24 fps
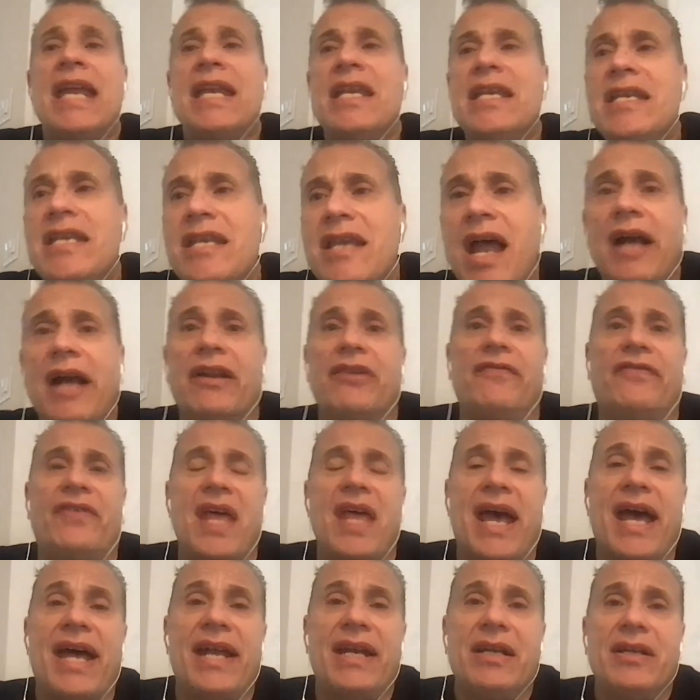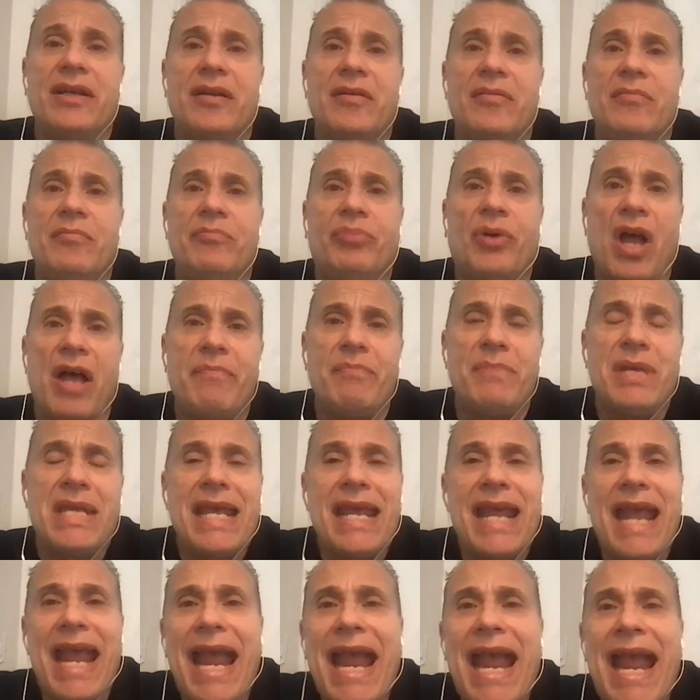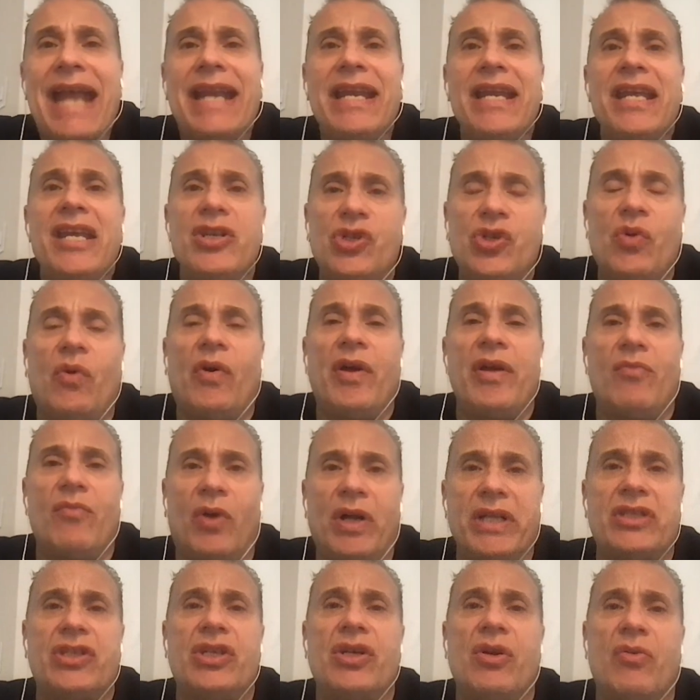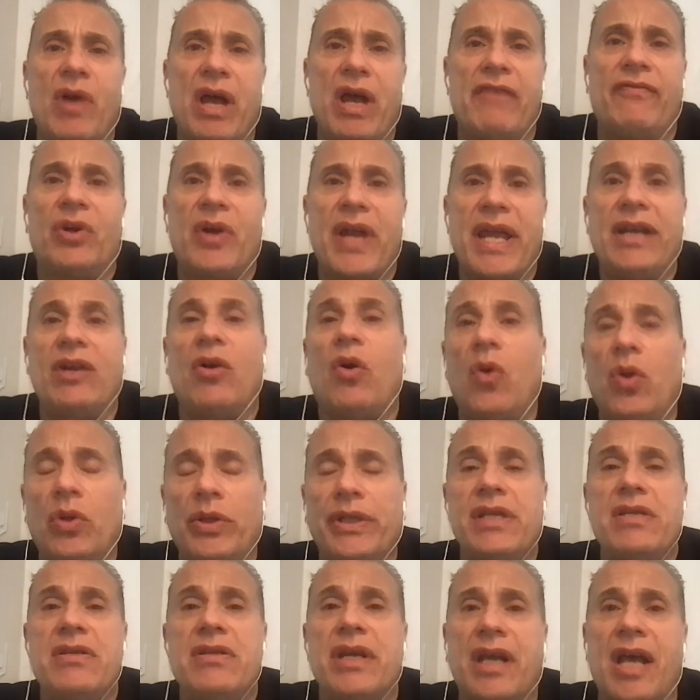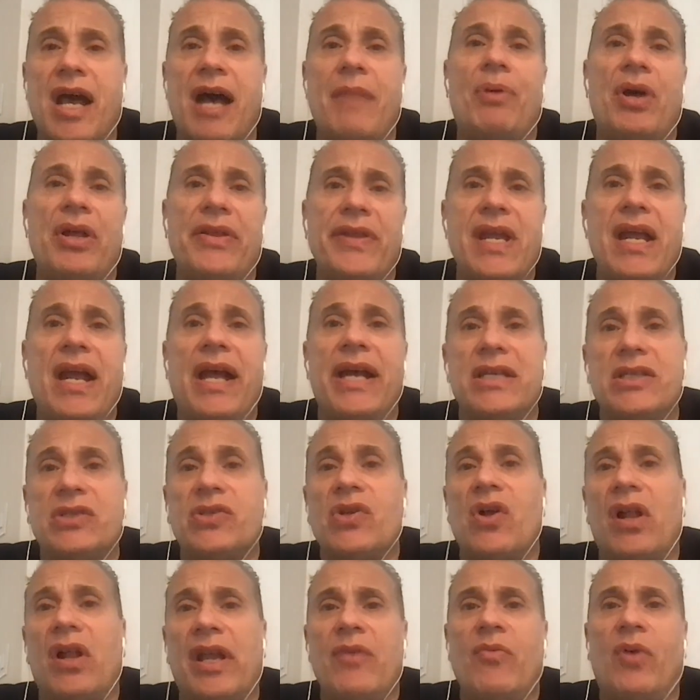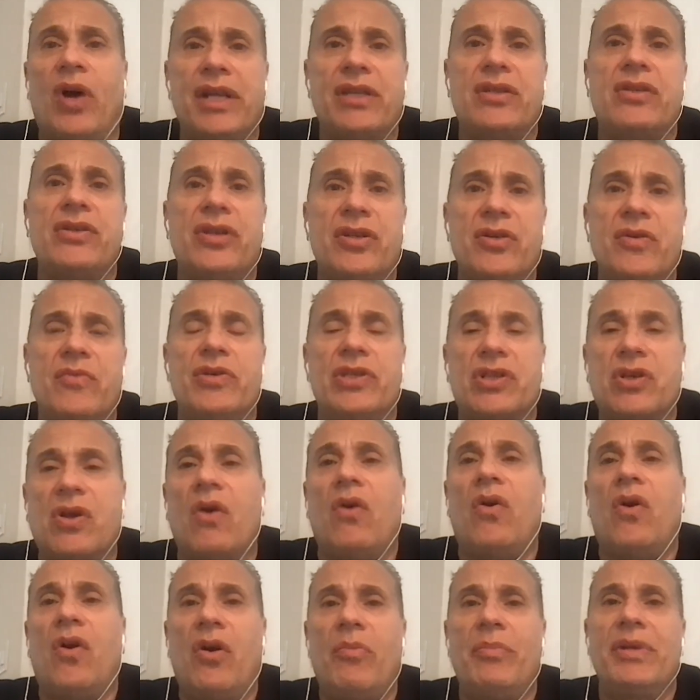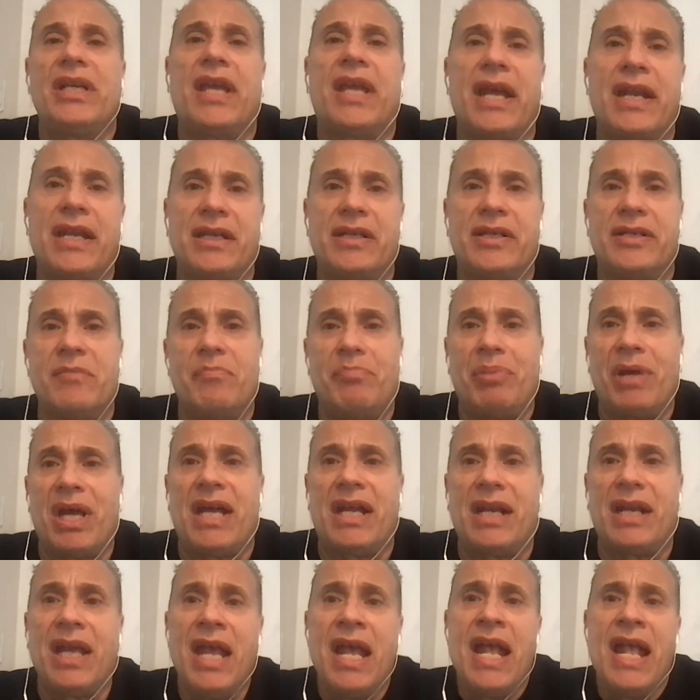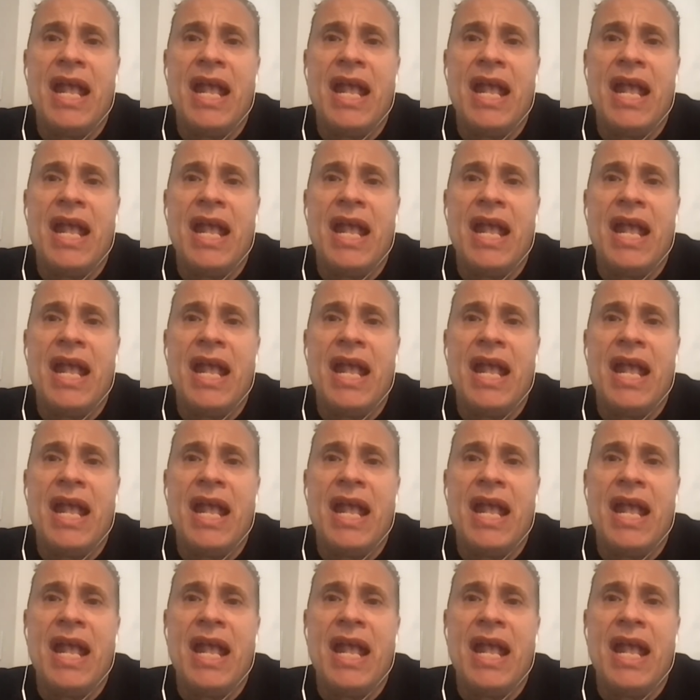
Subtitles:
None of that brought me any joy whatsoever. And holding the cup on the ice, all I wanted to do was go home and get into bed.